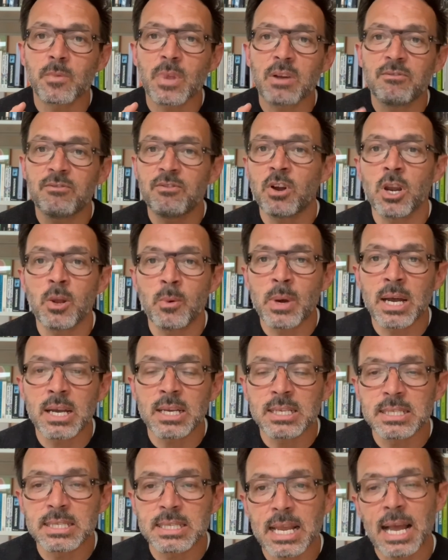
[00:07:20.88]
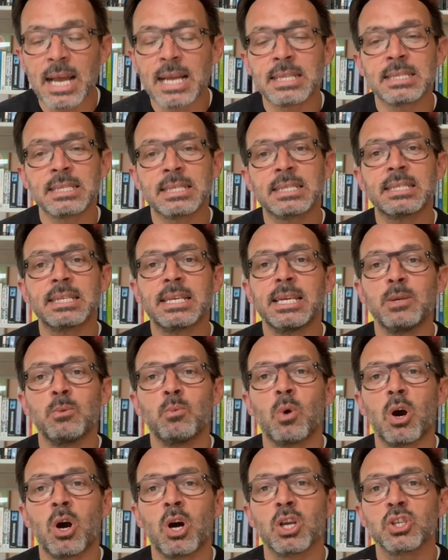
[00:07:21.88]
follow us and see
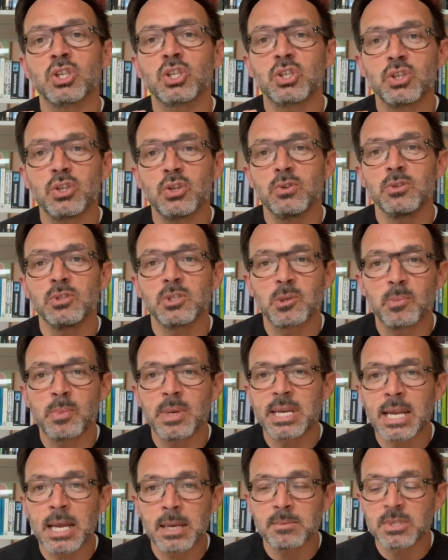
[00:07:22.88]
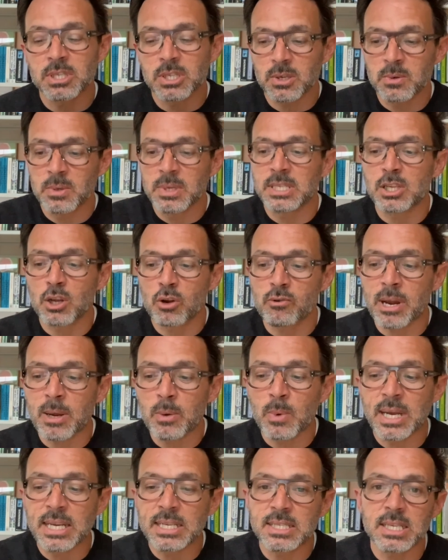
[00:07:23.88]
what our students have been up to. It's a great
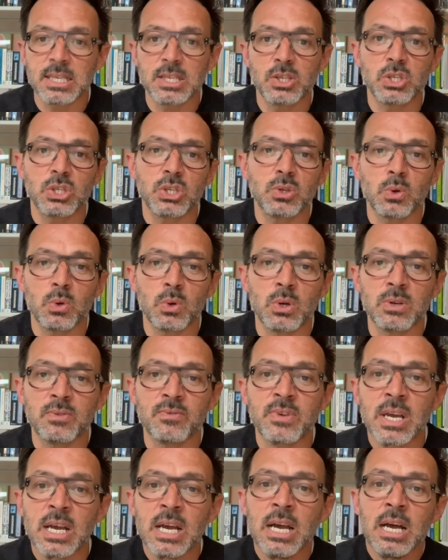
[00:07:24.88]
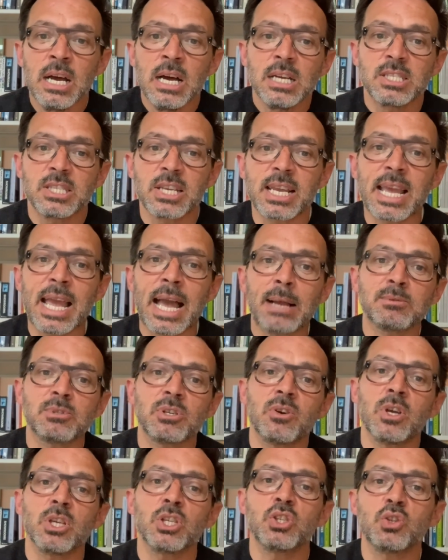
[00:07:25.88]
way to sort of to
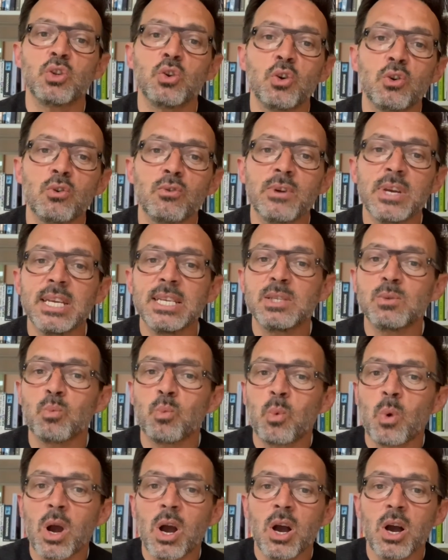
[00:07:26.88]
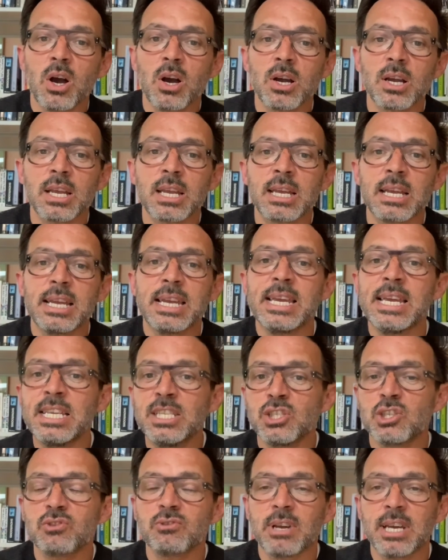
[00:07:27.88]
capture our stories, work,
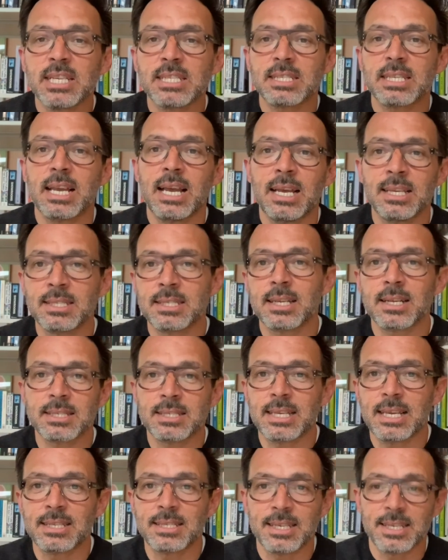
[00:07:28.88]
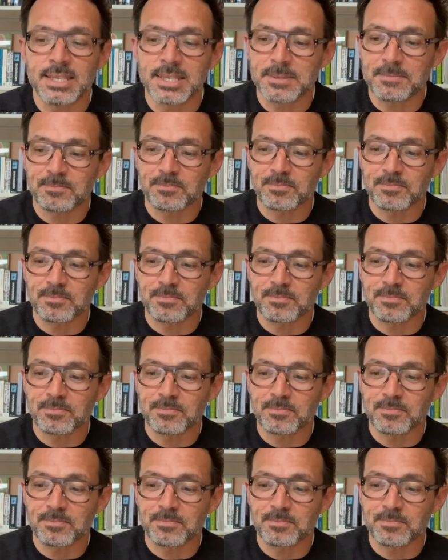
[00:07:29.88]
interests and successes.